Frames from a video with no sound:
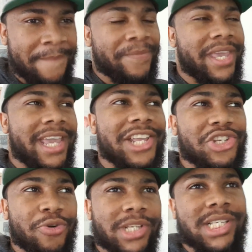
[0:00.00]
He
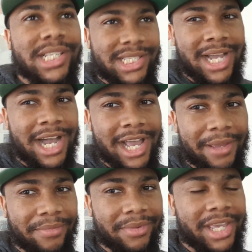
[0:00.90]
enjoys his
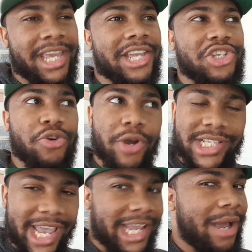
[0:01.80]
time. He enjoys
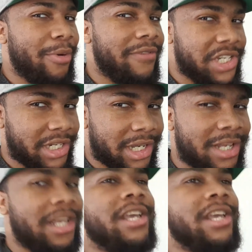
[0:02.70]
hanging out with Vegeta.